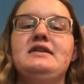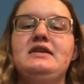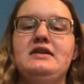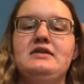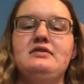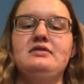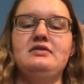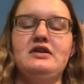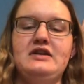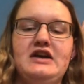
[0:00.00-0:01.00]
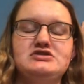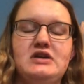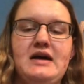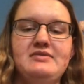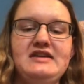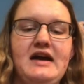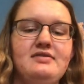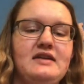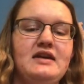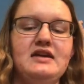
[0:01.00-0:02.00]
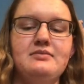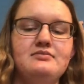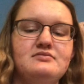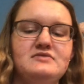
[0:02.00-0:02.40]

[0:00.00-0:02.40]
In their natural habitat, they eat